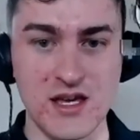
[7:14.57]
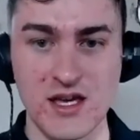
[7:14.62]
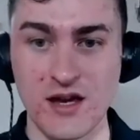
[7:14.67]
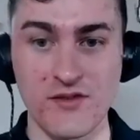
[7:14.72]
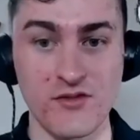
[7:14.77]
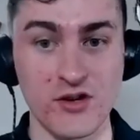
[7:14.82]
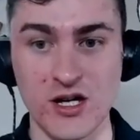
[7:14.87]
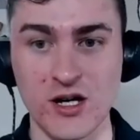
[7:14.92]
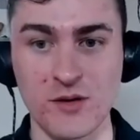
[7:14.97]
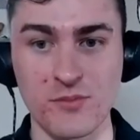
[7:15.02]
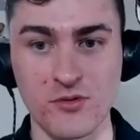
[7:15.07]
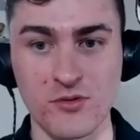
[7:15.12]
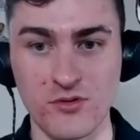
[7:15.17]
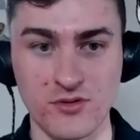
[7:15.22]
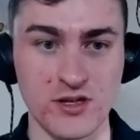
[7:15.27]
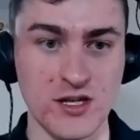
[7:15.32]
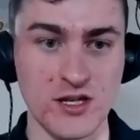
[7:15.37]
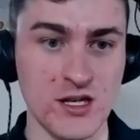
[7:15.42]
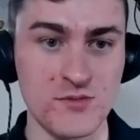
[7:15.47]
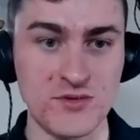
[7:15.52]
every couple
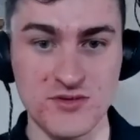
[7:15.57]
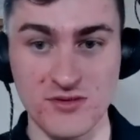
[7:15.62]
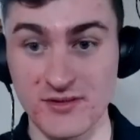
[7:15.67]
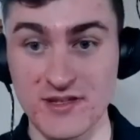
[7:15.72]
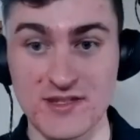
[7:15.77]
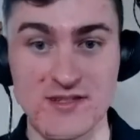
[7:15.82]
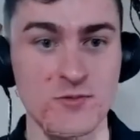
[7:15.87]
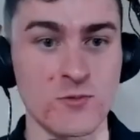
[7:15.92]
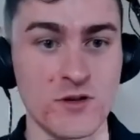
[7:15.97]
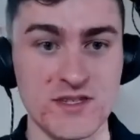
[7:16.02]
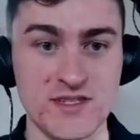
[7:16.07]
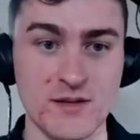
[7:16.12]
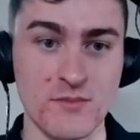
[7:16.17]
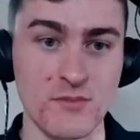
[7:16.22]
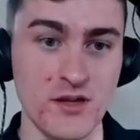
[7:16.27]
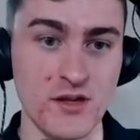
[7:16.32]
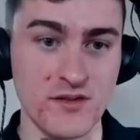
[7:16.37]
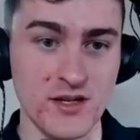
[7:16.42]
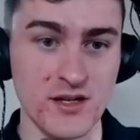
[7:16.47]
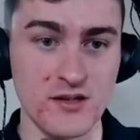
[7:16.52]
of games, or at least once a
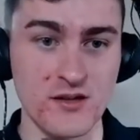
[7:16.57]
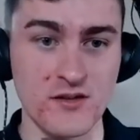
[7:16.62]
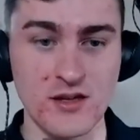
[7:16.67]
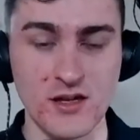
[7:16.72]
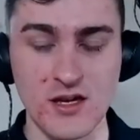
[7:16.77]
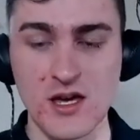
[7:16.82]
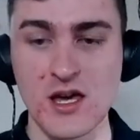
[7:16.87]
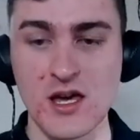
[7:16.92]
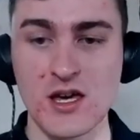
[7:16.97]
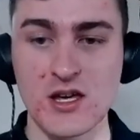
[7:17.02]
month kind of thing.